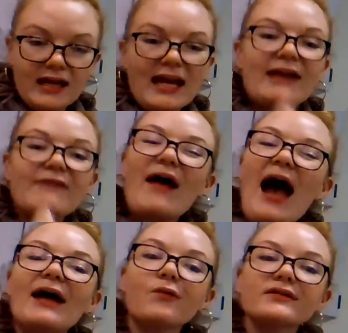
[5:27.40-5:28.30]
If
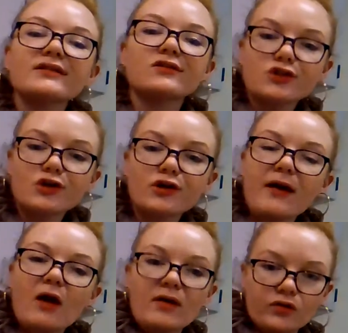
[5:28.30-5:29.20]
I wasn't sure
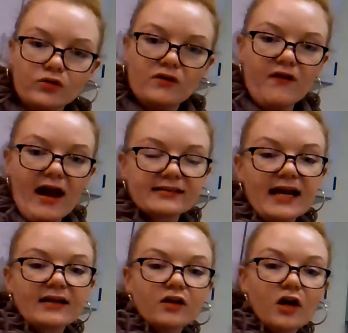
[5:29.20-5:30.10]
about my 3 facts, I
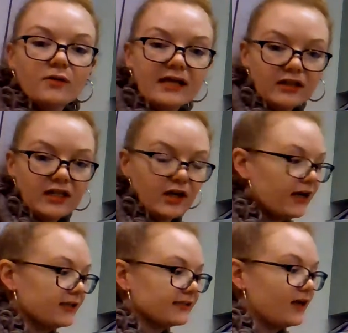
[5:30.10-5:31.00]
could come down here
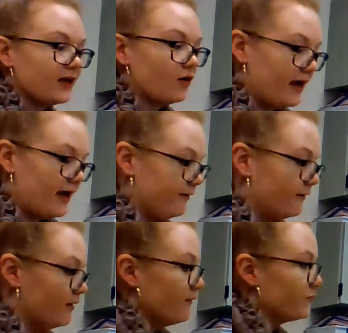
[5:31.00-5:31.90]
and say, okay,
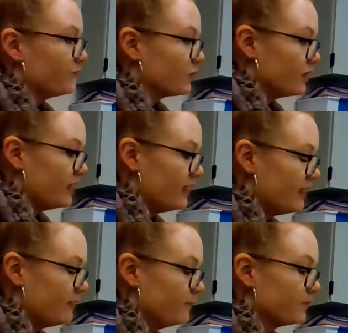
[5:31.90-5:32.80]

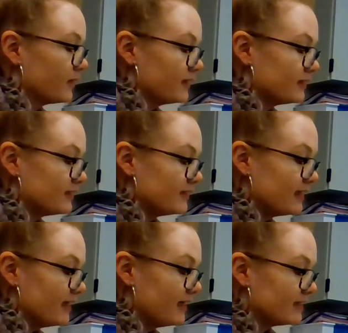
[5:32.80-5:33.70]
3,
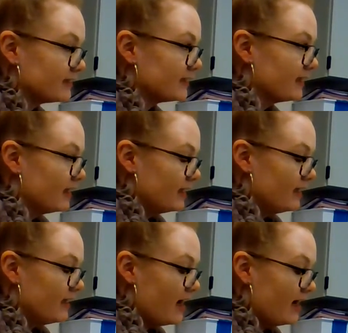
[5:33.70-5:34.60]
6,
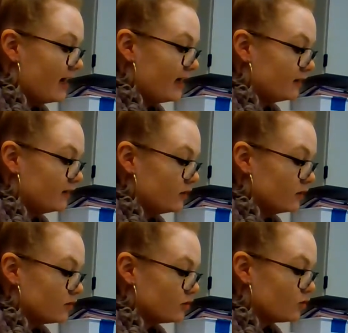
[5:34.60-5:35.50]
9,
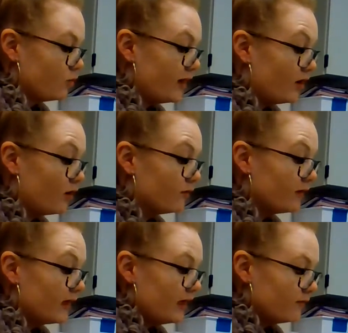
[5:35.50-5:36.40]
12,
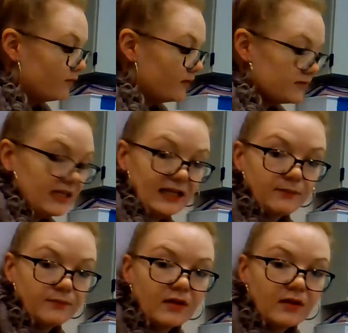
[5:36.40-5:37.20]
15.